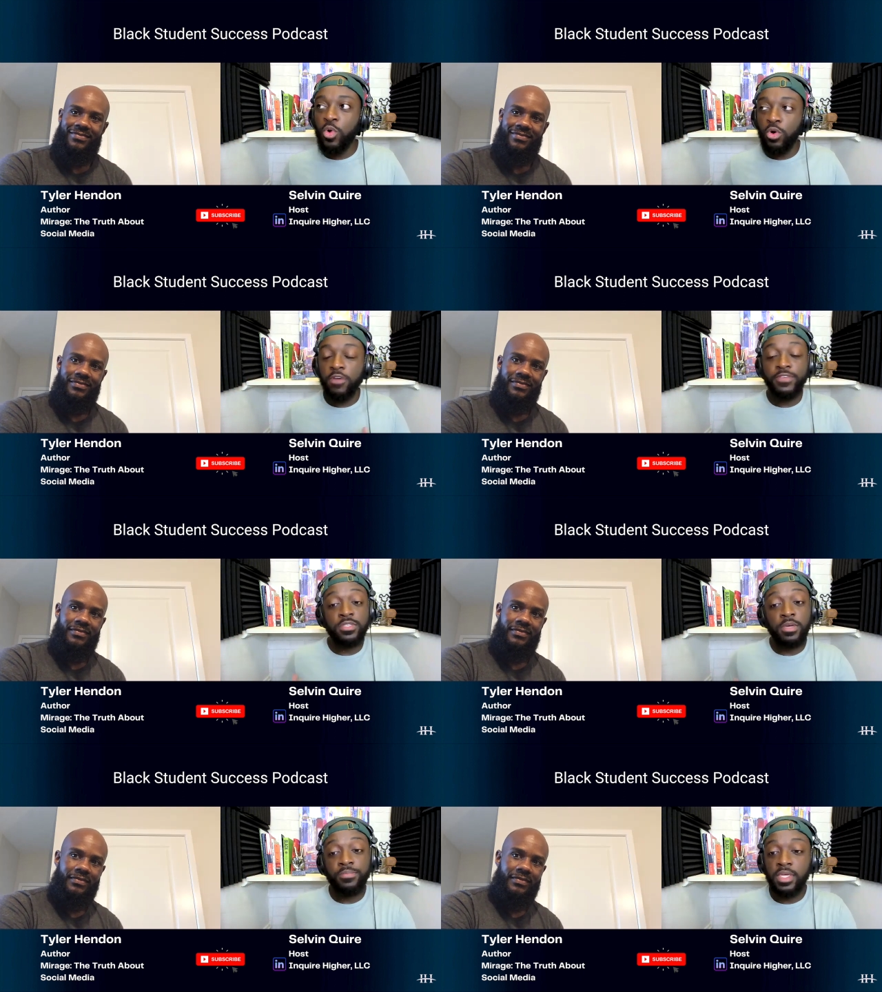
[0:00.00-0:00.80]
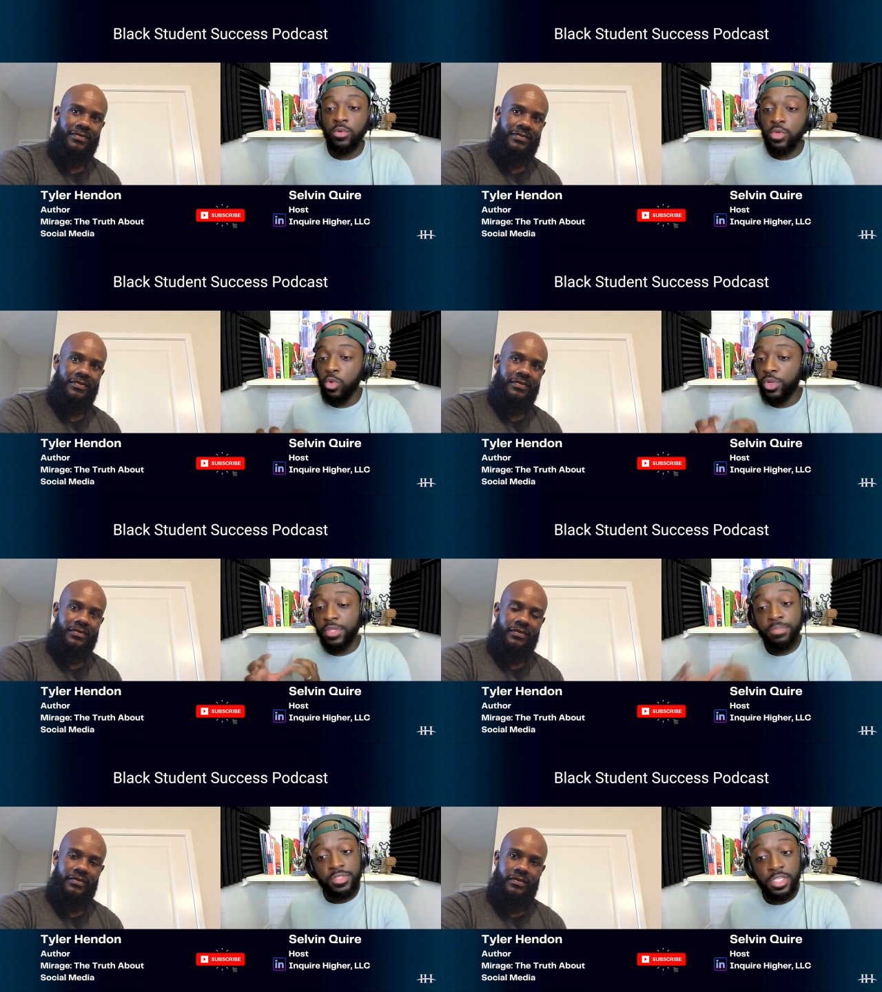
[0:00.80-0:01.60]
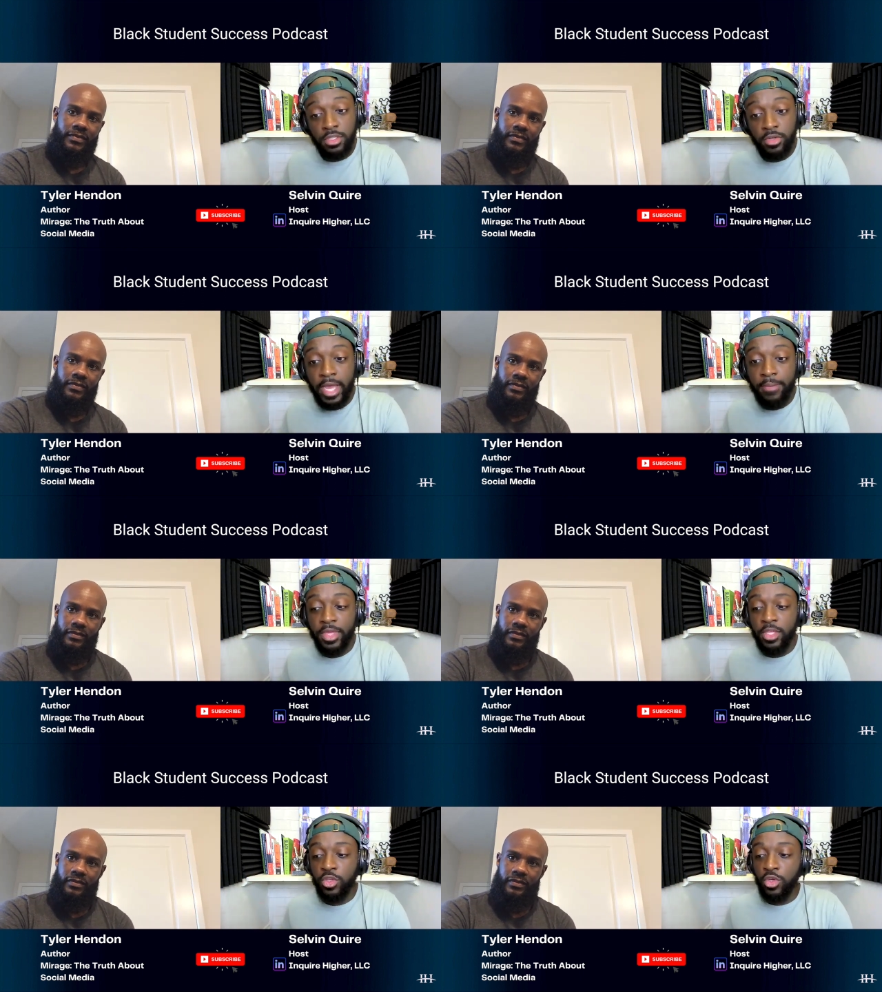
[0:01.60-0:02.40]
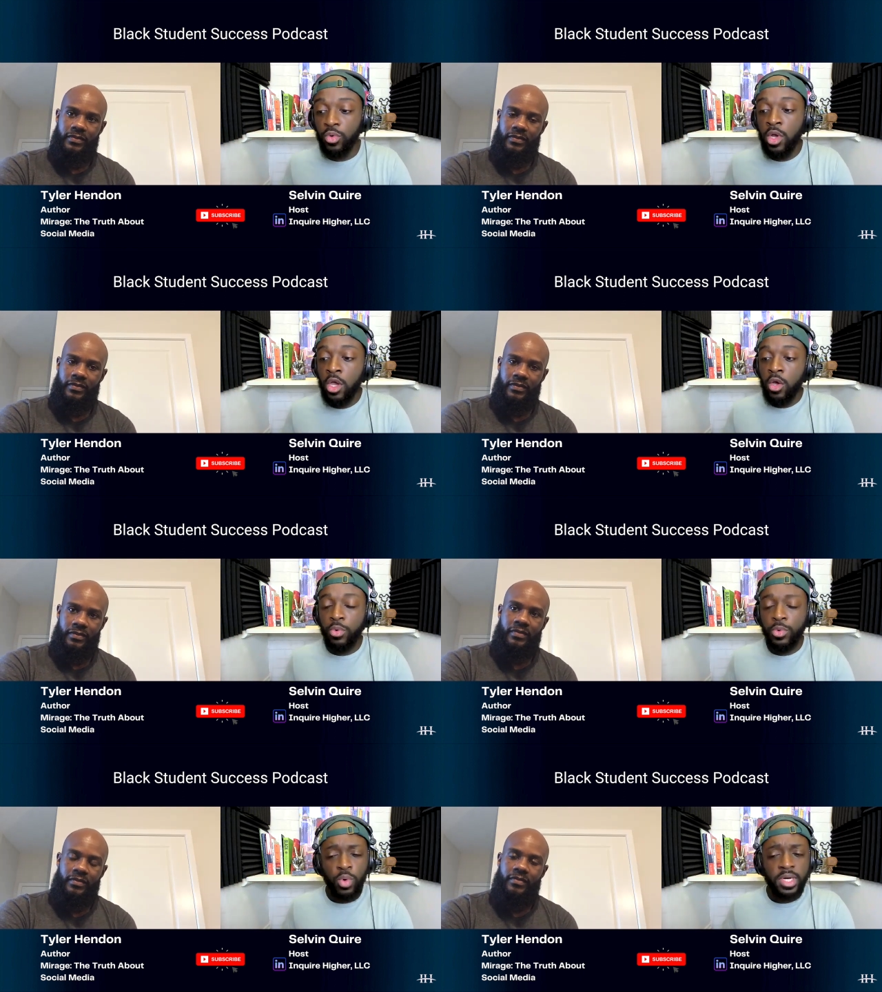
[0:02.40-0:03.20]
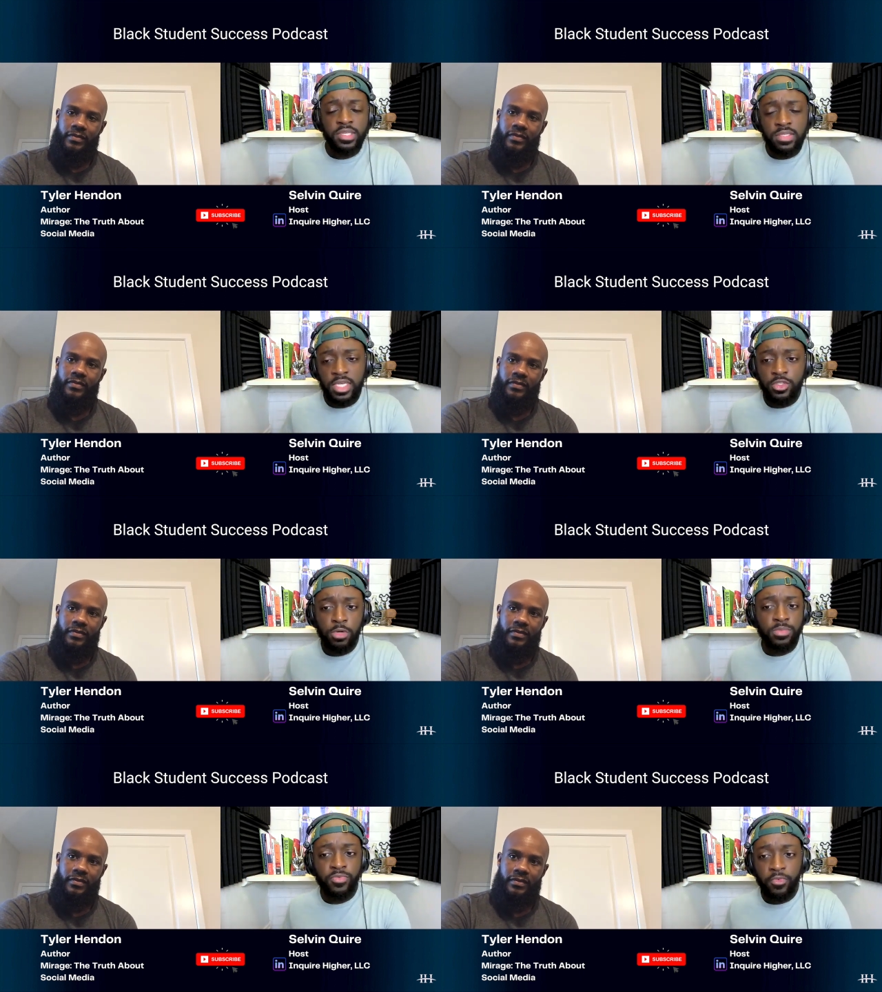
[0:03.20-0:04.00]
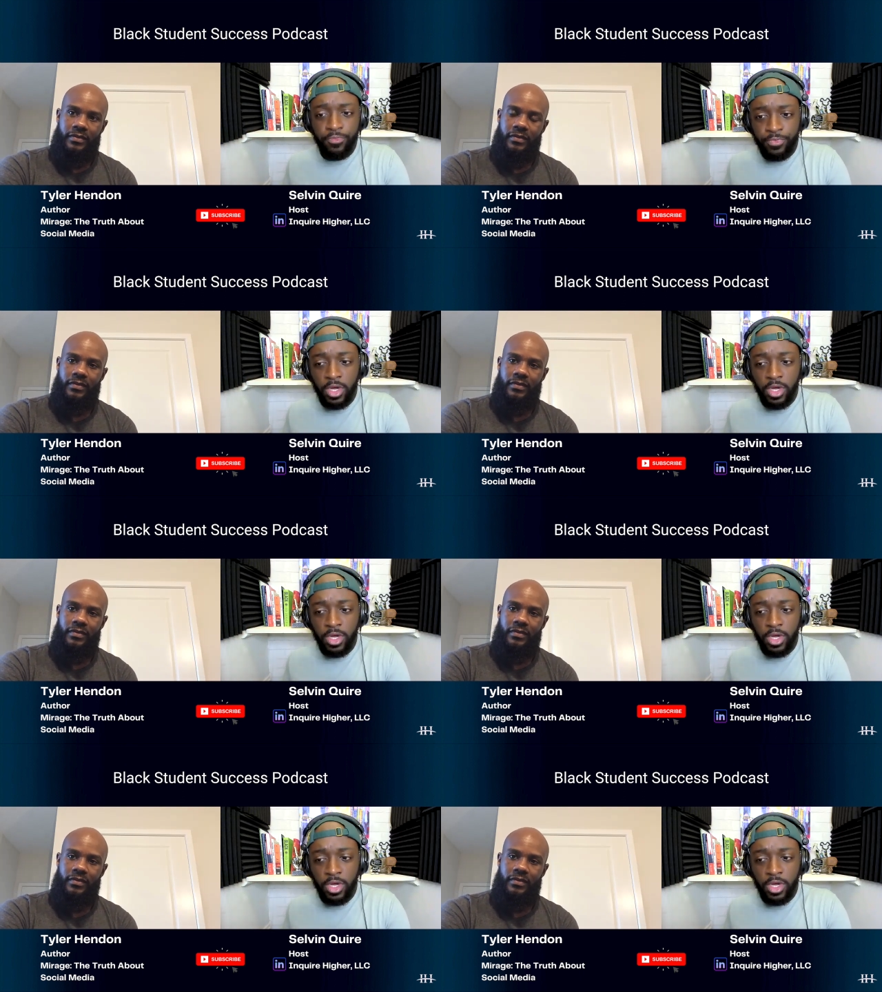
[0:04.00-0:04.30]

Speaker 1: or if it's something, you know, with a particular app that you would want to see in terms of a,